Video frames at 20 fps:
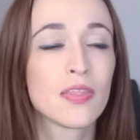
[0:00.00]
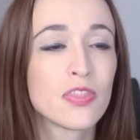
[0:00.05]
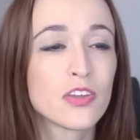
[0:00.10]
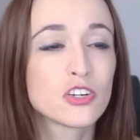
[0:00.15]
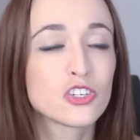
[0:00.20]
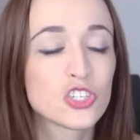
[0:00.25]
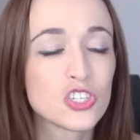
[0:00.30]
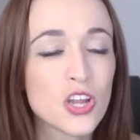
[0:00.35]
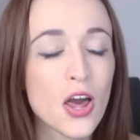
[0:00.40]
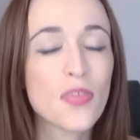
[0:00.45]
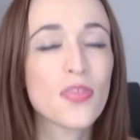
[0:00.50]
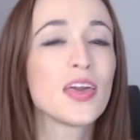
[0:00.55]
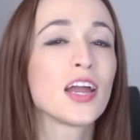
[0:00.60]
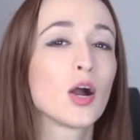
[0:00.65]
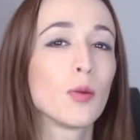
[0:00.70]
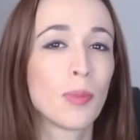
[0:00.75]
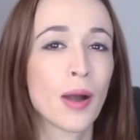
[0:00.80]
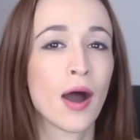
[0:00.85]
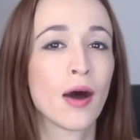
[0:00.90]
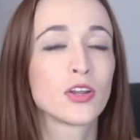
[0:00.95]
there's
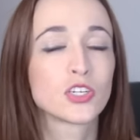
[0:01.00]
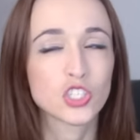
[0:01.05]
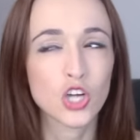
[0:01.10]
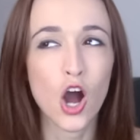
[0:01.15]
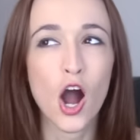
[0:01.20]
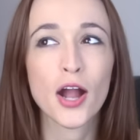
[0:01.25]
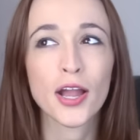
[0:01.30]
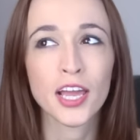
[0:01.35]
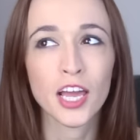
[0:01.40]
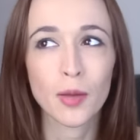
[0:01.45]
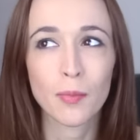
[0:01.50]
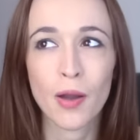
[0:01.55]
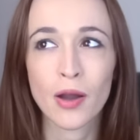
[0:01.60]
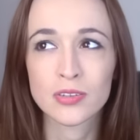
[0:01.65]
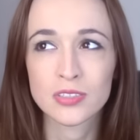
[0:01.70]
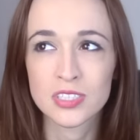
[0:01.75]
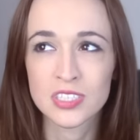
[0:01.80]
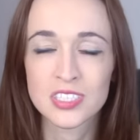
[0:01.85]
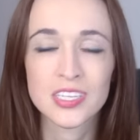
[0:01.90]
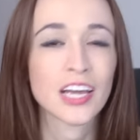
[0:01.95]
nothing about talking
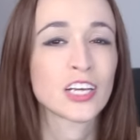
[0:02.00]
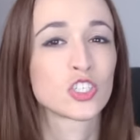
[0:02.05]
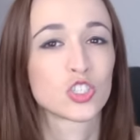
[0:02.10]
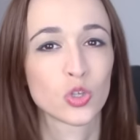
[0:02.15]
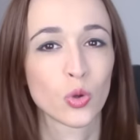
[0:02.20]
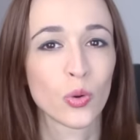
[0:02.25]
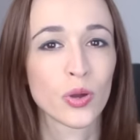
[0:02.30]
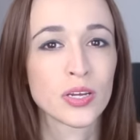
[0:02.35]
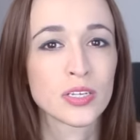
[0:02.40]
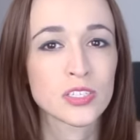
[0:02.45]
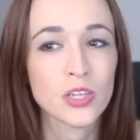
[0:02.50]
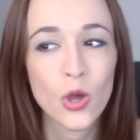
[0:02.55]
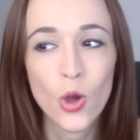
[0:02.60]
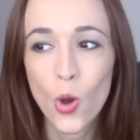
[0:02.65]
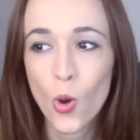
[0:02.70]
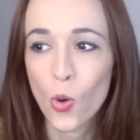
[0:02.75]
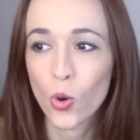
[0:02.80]
about sex toys